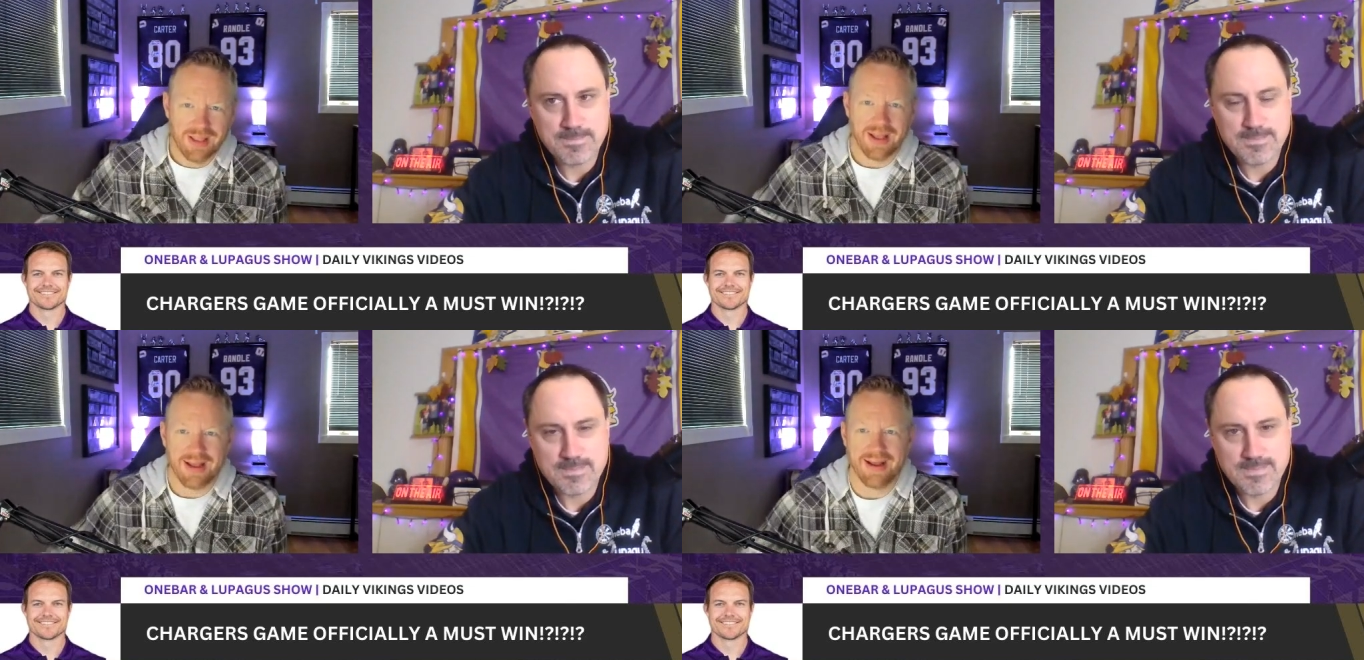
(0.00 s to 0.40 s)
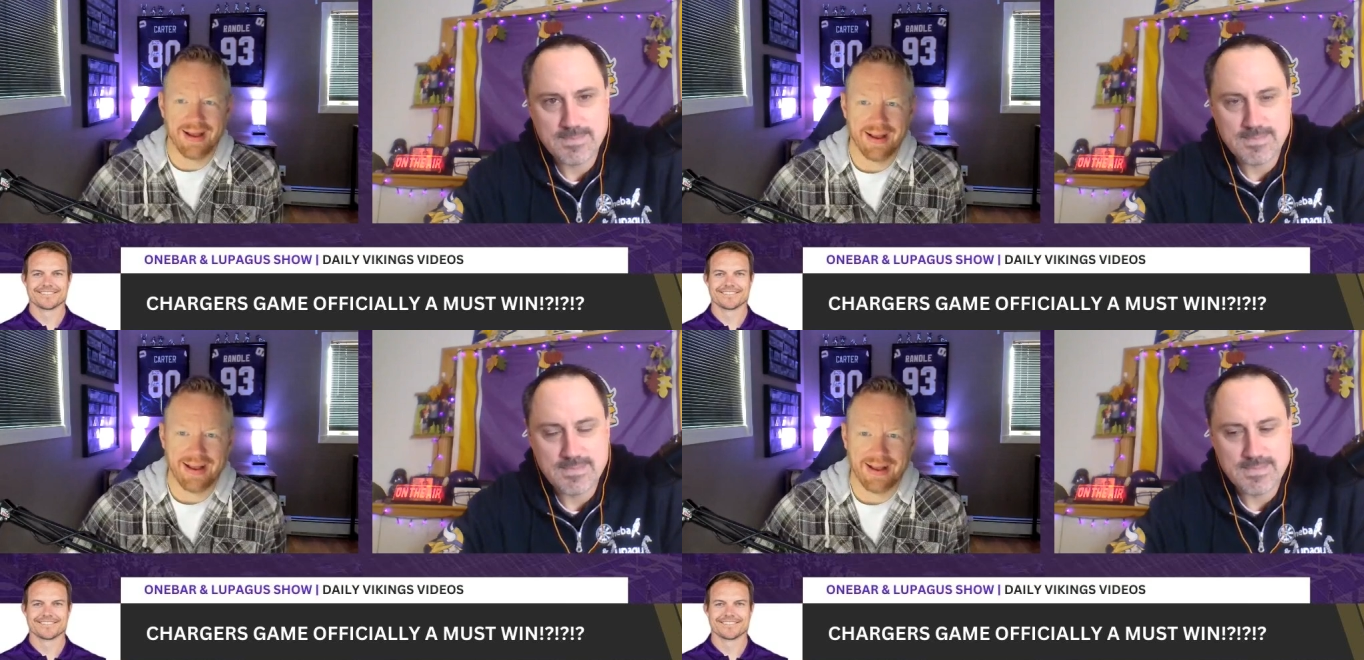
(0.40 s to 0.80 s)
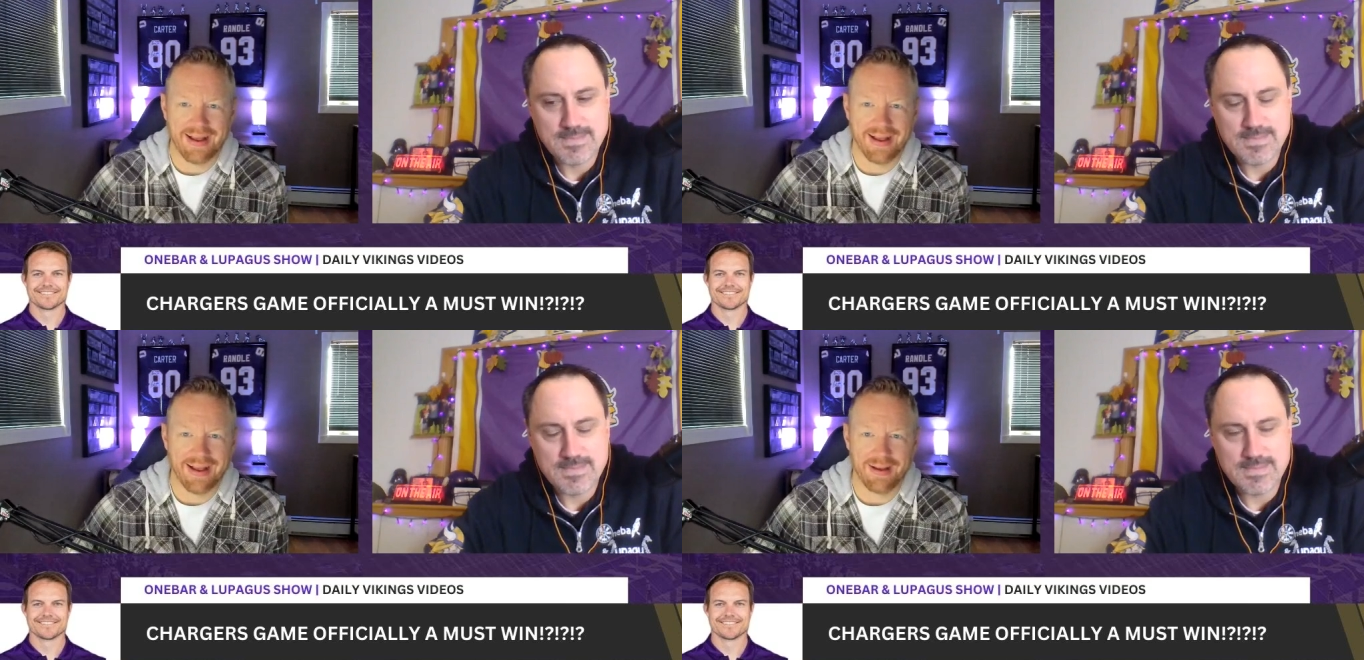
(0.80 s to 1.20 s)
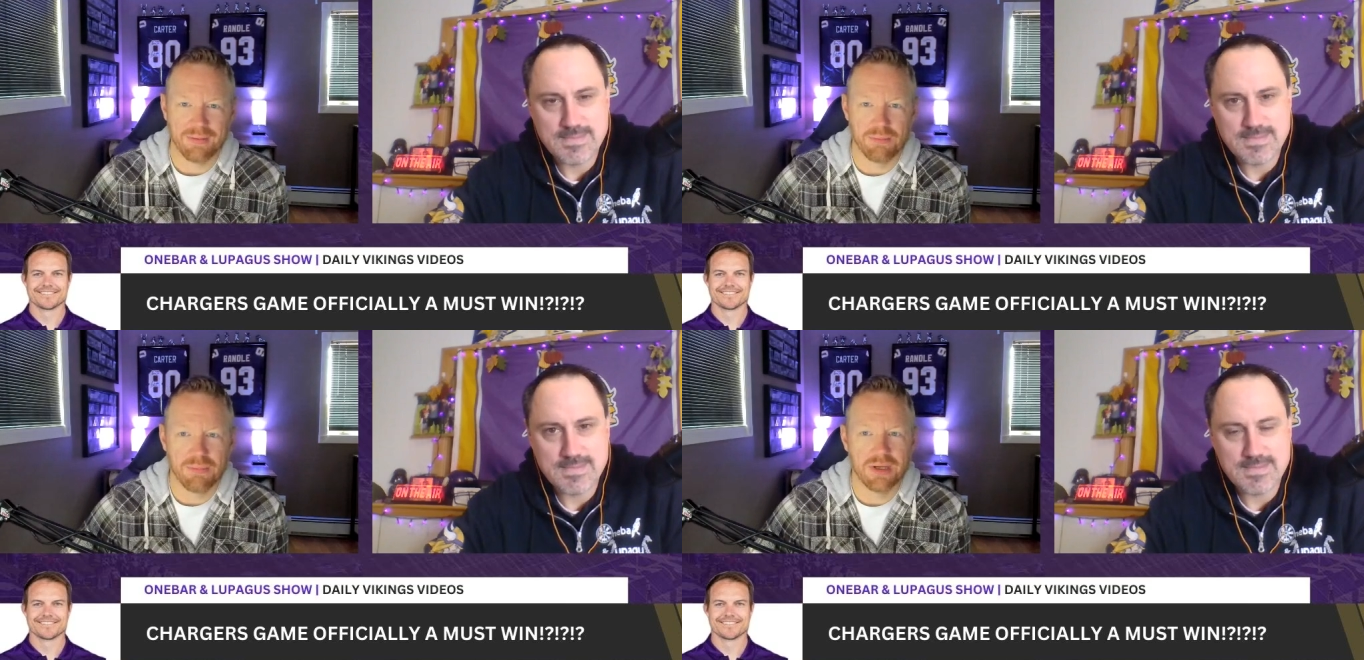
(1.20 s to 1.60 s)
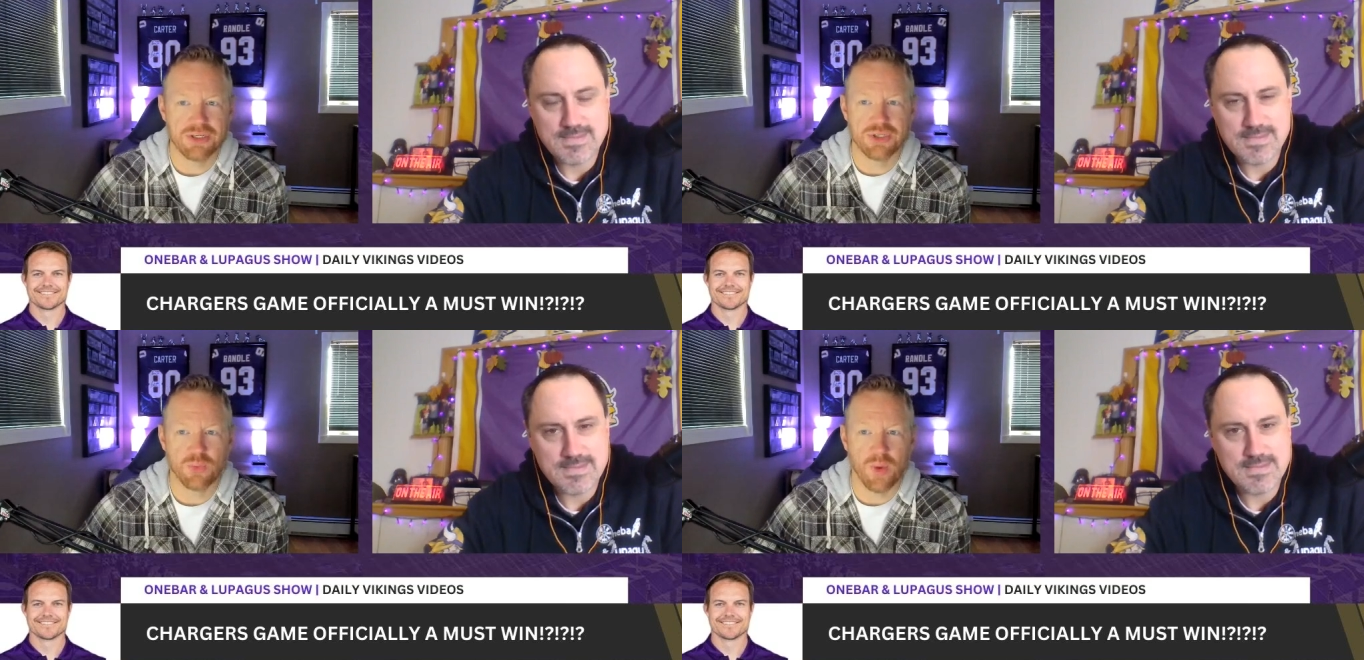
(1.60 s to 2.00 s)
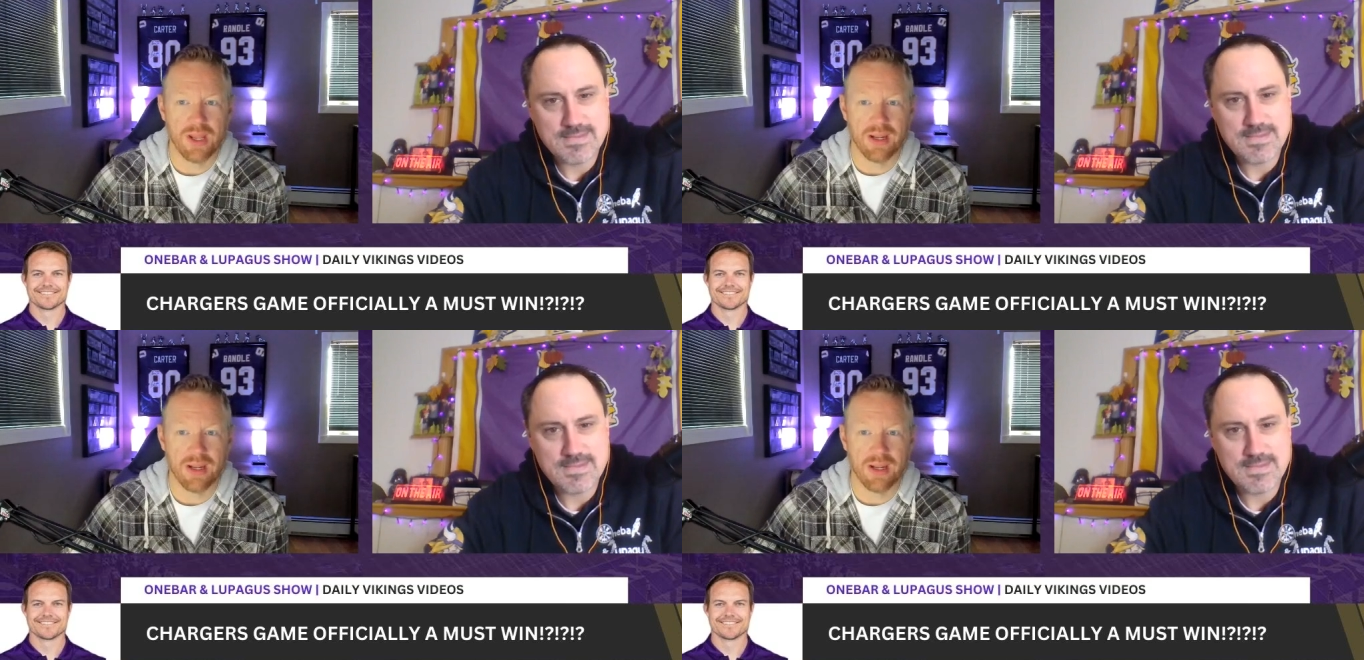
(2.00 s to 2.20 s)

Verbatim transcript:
Speaker 1: Uh, must win.